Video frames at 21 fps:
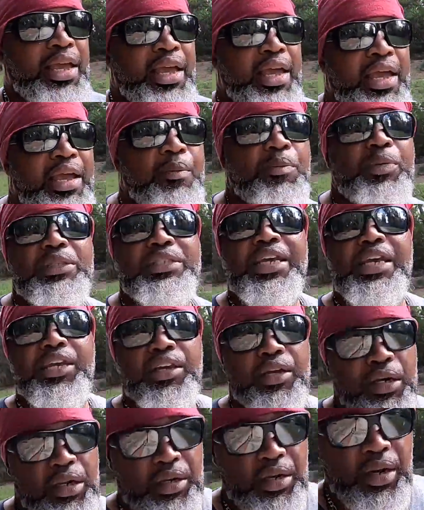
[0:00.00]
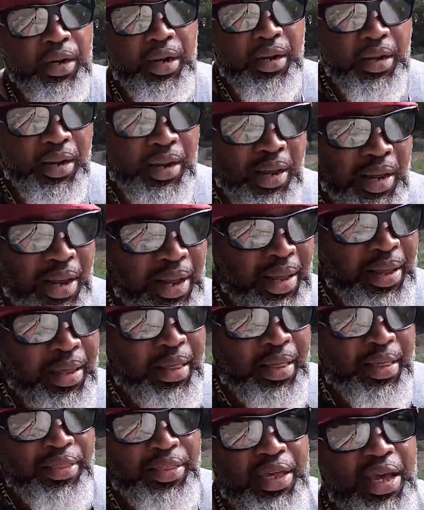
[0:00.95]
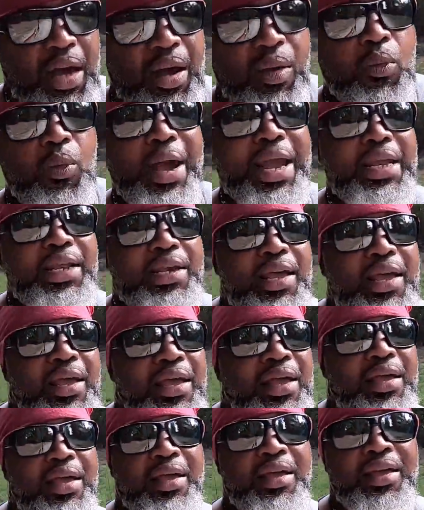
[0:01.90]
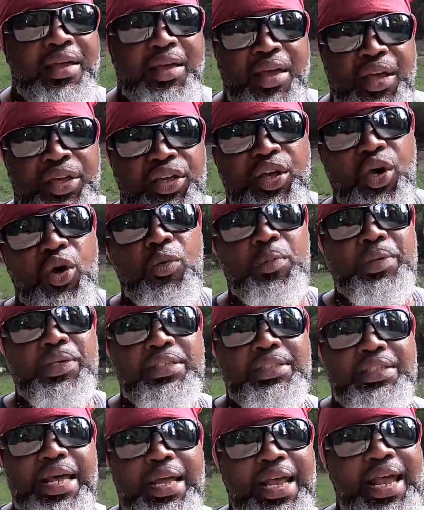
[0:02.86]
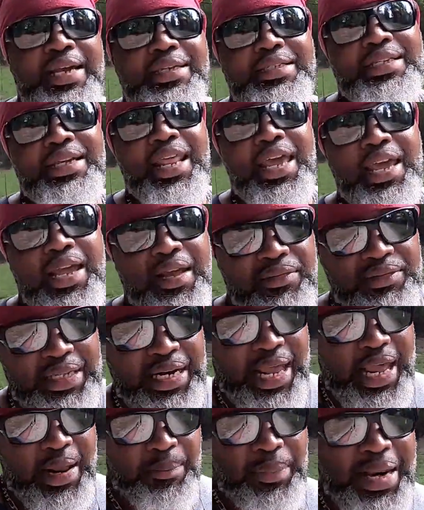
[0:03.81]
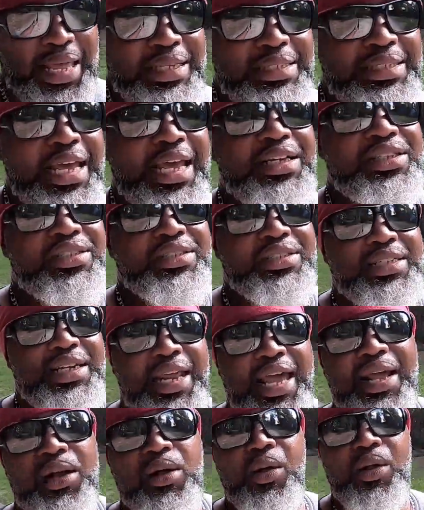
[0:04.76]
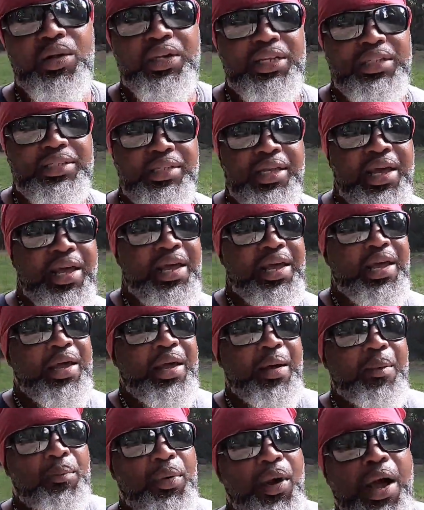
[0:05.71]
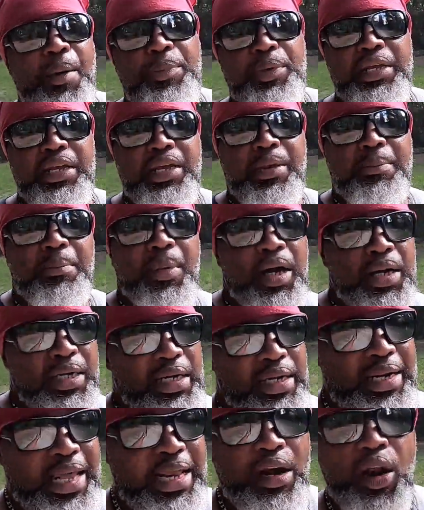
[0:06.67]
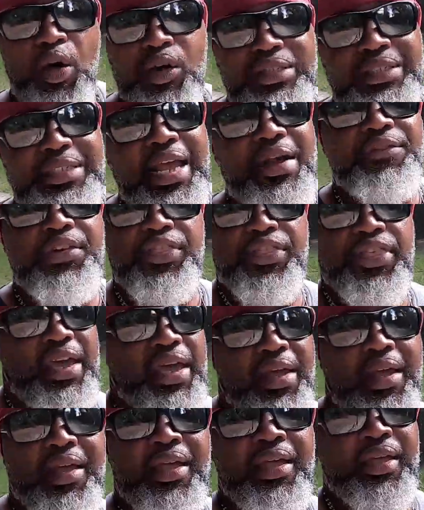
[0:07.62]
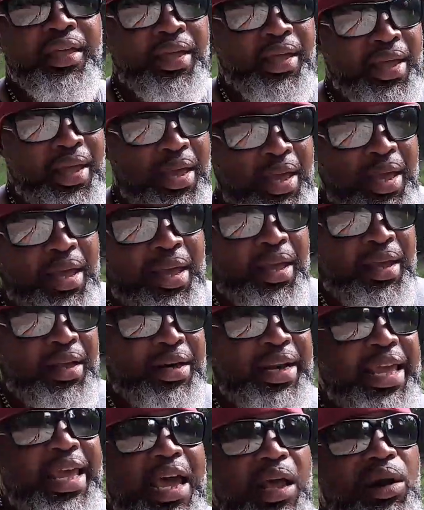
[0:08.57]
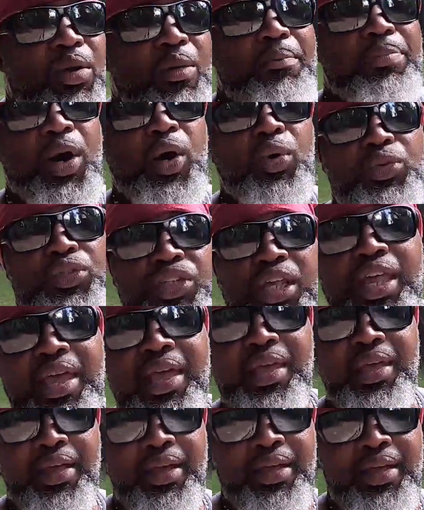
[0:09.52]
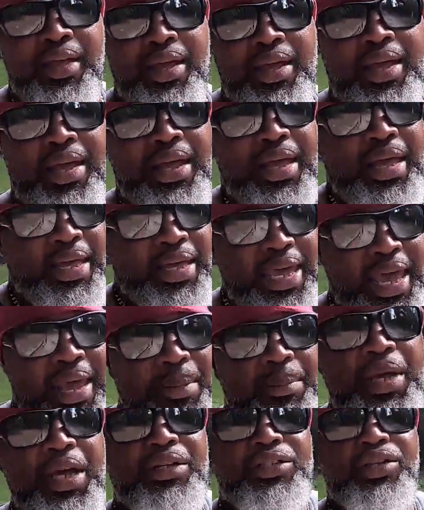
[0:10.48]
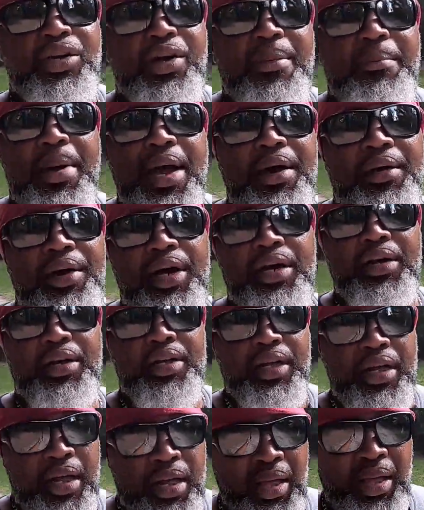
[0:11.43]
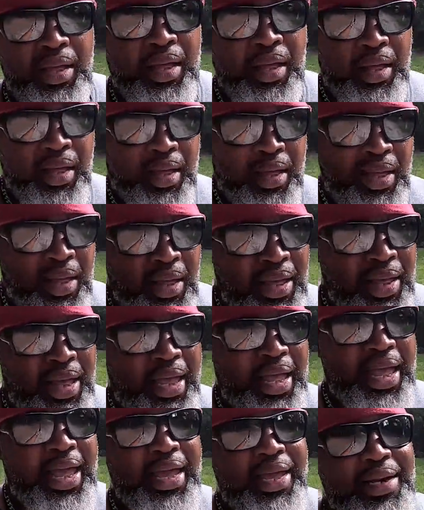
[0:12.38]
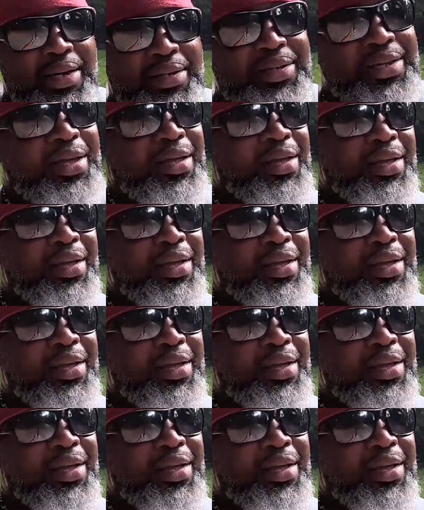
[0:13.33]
in particular, the white Cubans that had slaves and had plantations and had all this property and money, they lost everything. They got on boats, came here to America, and